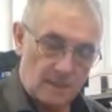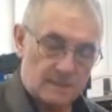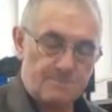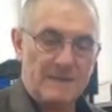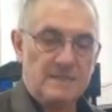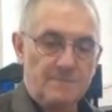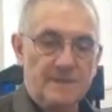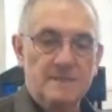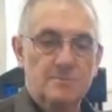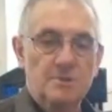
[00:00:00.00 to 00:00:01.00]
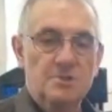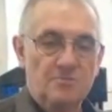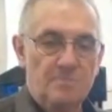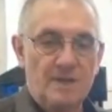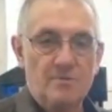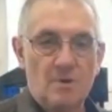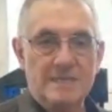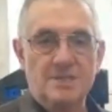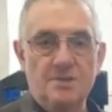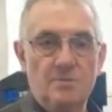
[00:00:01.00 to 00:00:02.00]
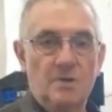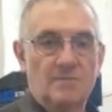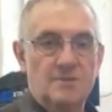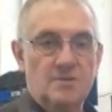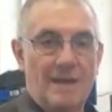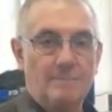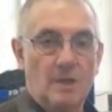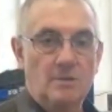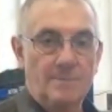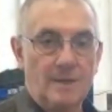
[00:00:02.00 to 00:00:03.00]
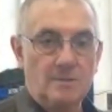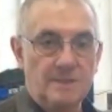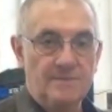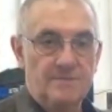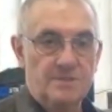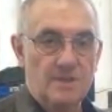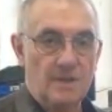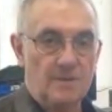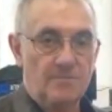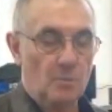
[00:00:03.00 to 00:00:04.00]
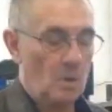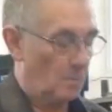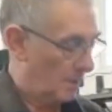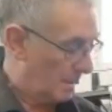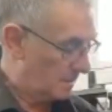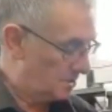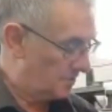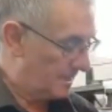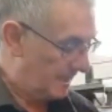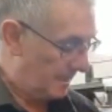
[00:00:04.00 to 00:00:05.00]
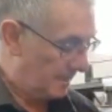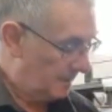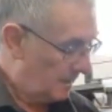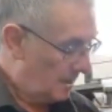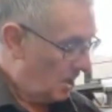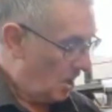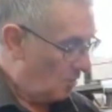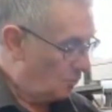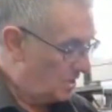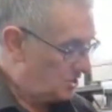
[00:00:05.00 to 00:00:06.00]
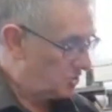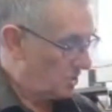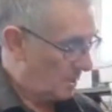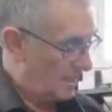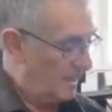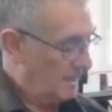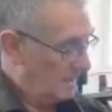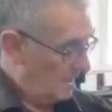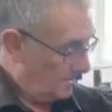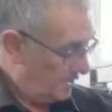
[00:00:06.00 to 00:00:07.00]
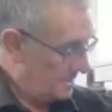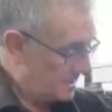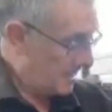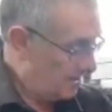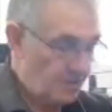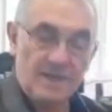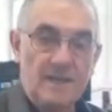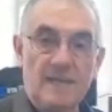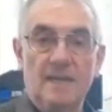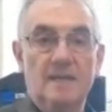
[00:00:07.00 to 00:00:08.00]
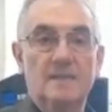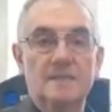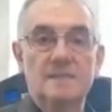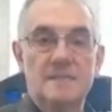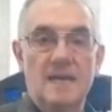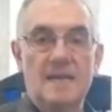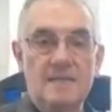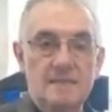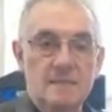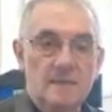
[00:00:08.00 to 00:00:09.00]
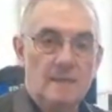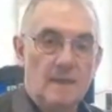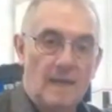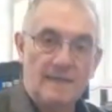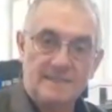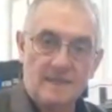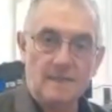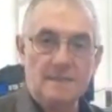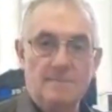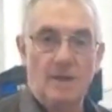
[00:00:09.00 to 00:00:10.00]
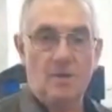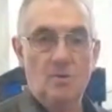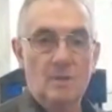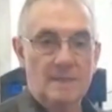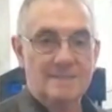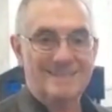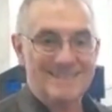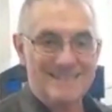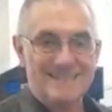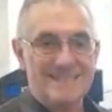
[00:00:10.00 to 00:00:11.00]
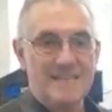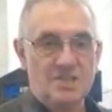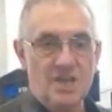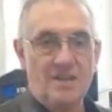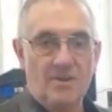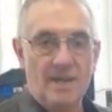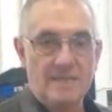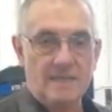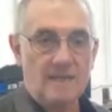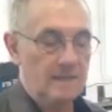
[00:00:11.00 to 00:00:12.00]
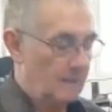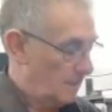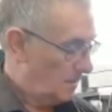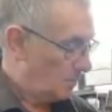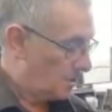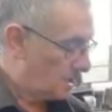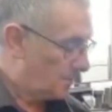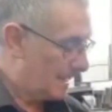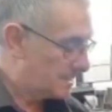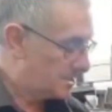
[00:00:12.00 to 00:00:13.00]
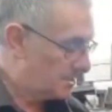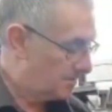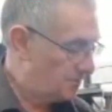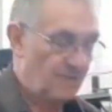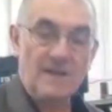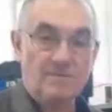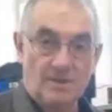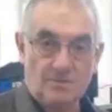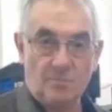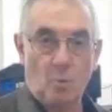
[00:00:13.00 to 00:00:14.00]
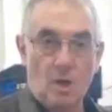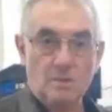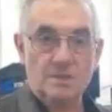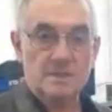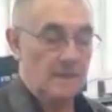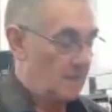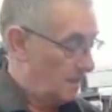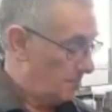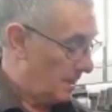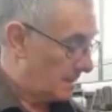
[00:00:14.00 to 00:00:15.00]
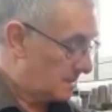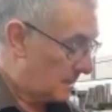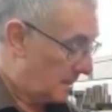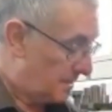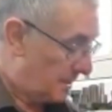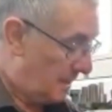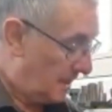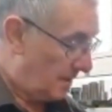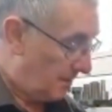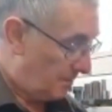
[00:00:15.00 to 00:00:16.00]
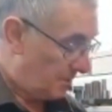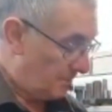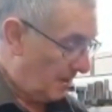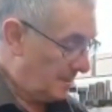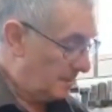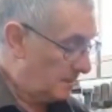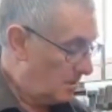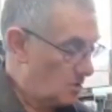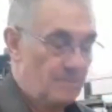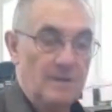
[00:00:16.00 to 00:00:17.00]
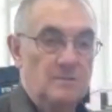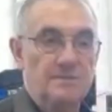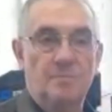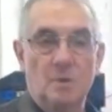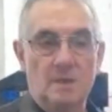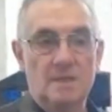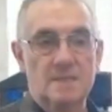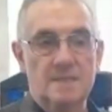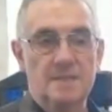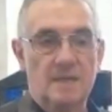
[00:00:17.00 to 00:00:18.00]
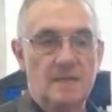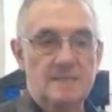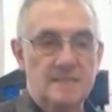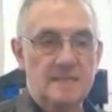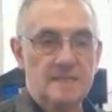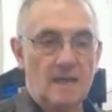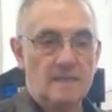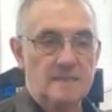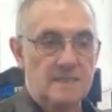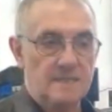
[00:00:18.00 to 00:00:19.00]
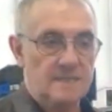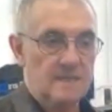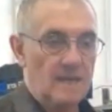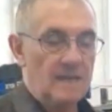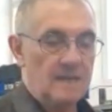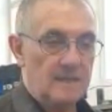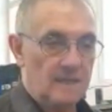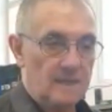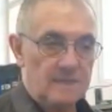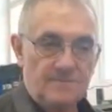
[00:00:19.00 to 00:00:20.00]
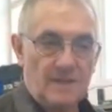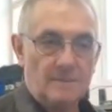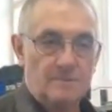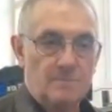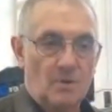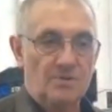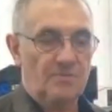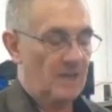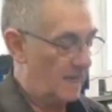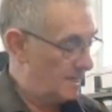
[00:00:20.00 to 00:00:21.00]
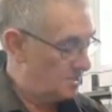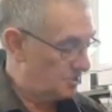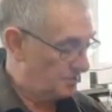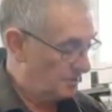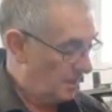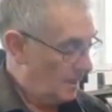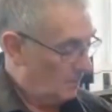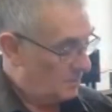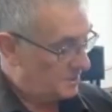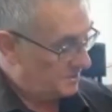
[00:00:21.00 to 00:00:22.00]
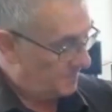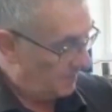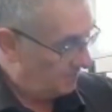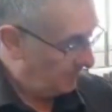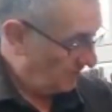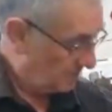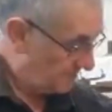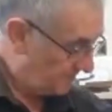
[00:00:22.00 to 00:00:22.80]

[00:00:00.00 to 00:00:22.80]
specimens which have been rescued off scrap locomotives uh, for what we are doing here. Originally, this area here contained a dynamo, that's a DC generator, with a capacity of 500 watts. But, the, uh, but Meiningen Locomotive Works in the 1990s uh, developed a modification which is, involved